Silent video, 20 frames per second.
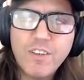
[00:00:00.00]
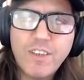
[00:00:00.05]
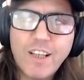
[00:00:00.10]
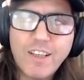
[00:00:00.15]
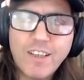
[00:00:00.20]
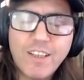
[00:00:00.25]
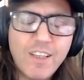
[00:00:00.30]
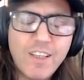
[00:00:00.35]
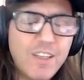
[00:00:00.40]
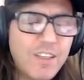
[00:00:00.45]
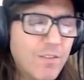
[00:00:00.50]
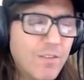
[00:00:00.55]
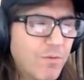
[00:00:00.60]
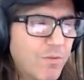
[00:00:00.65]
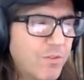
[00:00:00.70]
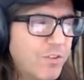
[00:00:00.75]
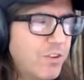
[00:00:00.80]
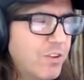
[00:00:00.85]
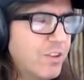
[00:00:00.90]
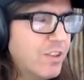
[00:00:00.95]
that the,
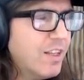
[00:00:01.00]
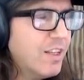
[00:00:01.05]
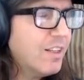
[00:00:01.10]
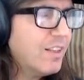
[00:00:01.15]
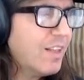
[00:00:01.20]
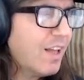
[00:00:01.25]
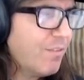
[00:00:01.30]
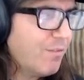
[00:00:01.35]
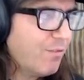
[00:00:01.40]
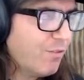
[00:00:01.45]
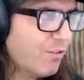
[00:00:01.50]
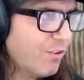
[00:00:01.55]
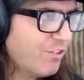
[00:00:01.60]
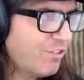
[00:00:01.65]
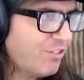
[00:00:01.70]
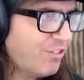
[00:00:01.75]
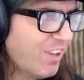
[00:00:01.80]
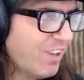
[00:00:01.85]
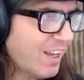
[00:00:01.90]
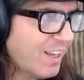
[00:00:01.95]
do you think that for a
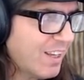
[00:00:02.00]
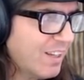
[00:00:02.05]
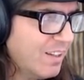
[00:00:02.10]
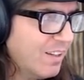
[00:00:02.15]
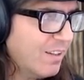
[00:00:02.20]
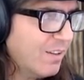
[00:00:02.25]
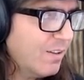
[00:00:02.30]
second,